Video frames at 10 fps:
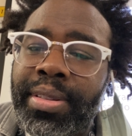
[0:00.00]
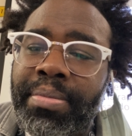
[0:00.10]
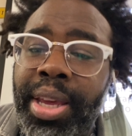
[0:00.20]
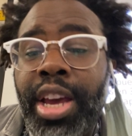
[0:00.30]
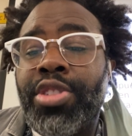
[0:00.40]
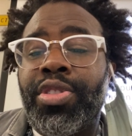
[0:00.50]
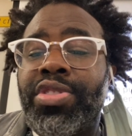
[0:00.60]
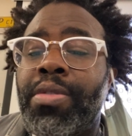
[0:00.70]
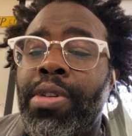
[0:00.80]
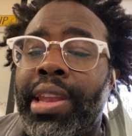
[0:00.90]
because for
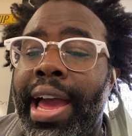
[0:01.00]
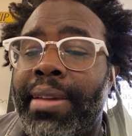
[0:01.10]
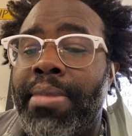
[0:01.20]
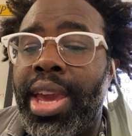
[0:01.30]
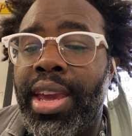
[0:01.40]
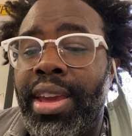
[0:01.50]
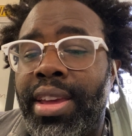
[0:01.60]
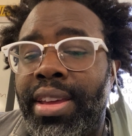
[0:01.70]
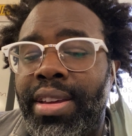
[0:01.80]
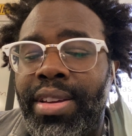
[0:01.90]
someone like me
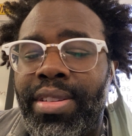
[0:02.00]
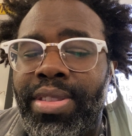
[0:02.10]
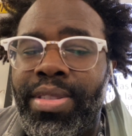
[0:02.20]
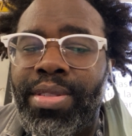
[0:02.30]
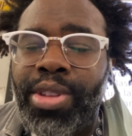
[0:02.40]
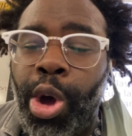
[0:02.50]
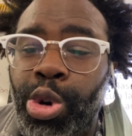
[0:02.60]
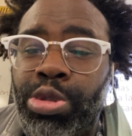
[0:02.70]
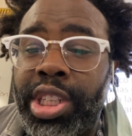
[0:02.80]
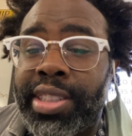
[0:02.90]

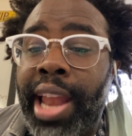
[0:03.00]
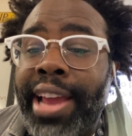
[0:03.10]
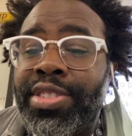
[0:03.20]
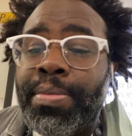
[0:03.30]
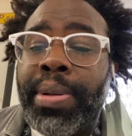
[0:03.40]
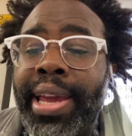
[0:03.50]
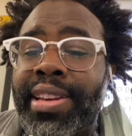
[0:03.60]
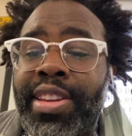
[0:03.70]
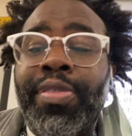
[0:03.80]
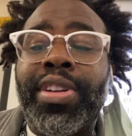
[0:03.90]
who just likes to play
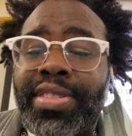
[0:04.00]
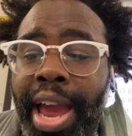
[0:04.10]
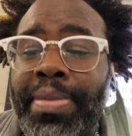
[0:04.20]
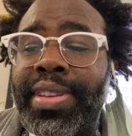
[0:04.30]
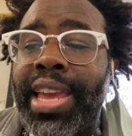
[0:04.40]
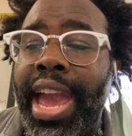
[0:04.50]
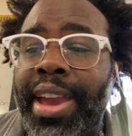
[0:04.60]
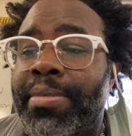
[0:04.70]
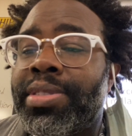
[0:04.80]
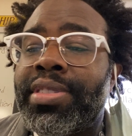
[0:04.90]
different types of
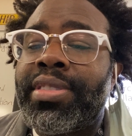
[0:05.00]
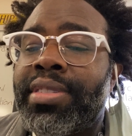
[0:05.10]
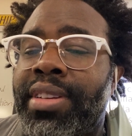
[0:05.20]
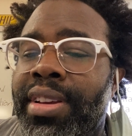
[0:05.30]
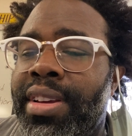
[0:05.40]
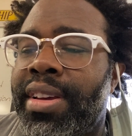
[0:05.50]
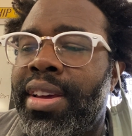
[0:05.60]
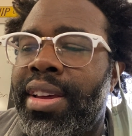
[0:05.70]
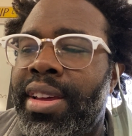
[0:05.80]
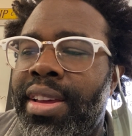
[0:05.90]
games,
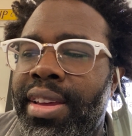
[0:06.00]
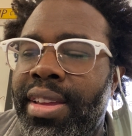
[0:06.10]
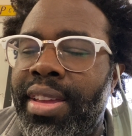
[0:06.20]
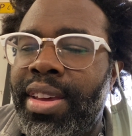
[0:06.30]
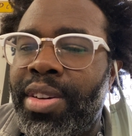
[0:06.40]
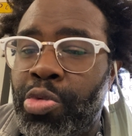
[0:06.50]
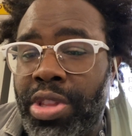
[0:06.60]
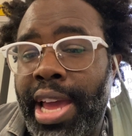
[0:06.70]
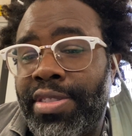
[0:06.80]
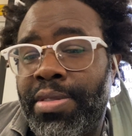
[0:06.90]

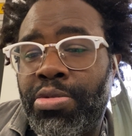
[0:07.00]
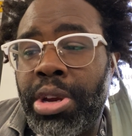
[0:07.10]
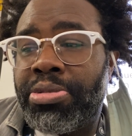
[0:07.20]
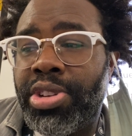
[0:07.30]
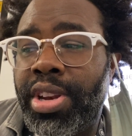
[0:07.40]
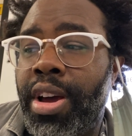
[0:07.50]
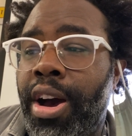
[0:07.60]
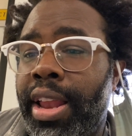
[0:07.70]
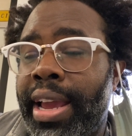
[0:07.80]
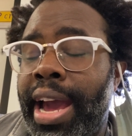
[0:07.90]
with that subscription,
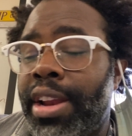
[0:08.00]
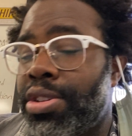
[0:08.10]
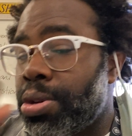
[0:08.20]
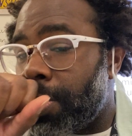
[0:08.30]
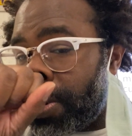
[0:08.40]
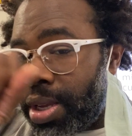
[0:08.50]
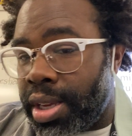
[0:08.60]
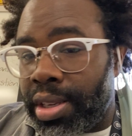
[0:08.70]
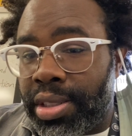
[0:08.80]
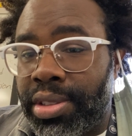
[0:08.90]
all I got to do
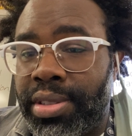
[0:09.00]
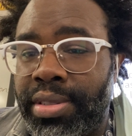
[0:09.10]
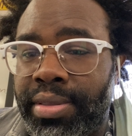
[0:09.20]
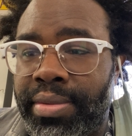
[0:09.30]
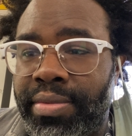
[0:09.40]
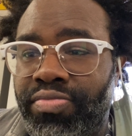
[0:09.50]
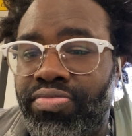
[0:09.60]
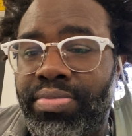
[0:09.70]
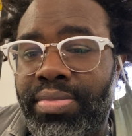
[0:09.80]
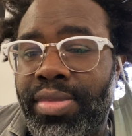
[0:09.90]
is,
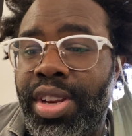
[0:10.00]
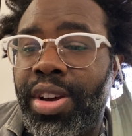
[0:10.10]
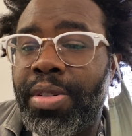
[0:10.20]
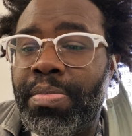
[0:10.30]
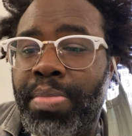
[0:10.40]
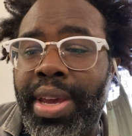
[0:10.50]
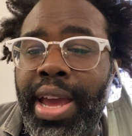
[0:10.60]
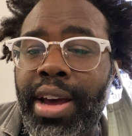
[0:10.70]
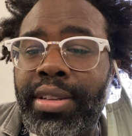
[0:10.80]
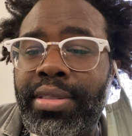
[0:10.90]
pick
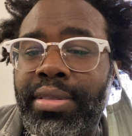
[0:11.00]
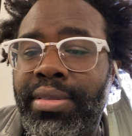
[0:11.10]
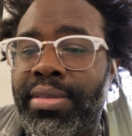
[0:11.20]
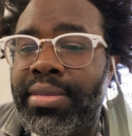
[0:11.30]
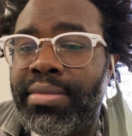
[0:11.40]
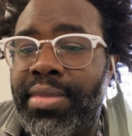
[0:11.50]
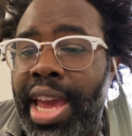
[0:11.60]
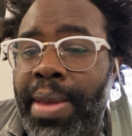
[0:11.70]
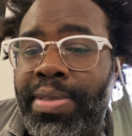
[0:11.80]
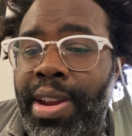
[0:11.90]
out
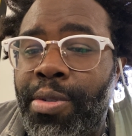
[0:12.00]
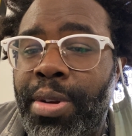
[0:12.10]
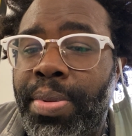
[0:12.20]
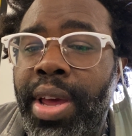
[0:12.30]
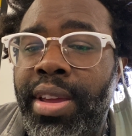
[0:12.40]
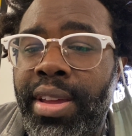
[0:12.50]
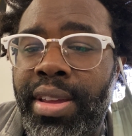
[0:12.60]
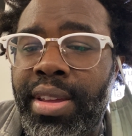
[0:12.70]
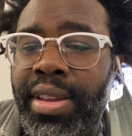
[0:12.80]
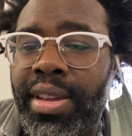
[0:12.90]
games that I want to play.
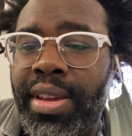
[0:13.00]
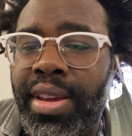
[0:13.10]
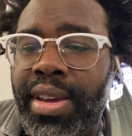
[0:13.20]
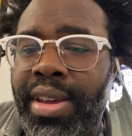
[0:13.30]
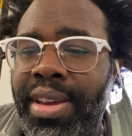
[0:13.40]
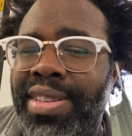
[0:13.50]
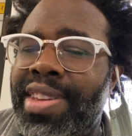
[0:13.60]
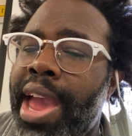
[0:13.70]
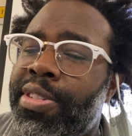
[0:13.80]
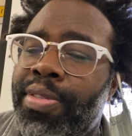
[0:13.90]
Because
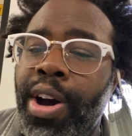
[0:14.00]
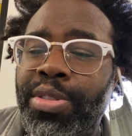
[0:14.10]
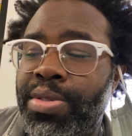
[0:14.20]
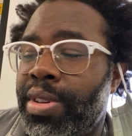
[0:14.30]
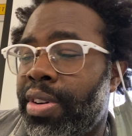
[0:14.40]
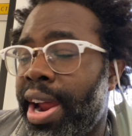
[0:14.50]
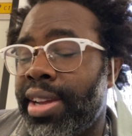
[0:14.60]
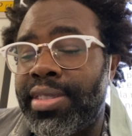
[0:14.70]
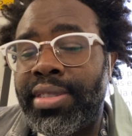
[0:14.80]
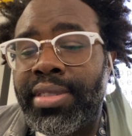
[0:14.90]
games fall through the
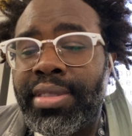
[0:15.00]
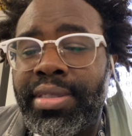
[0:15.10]
cracks.